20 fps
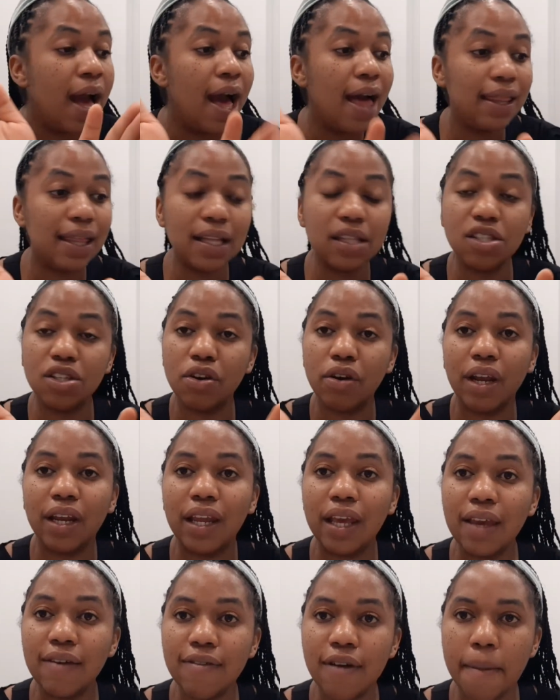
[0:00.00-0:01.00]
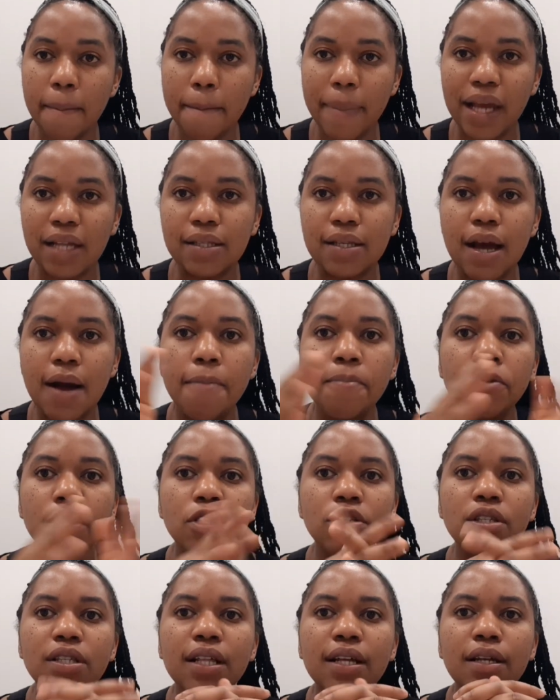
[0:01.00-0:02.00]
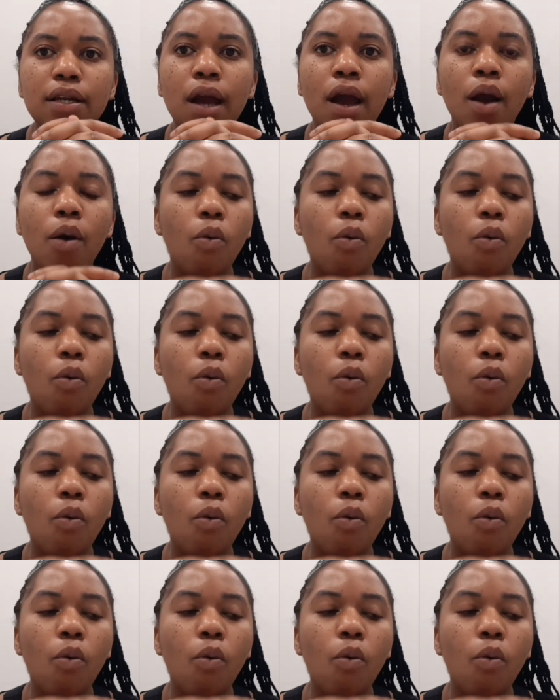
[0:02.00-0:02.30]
that's great, even better, so that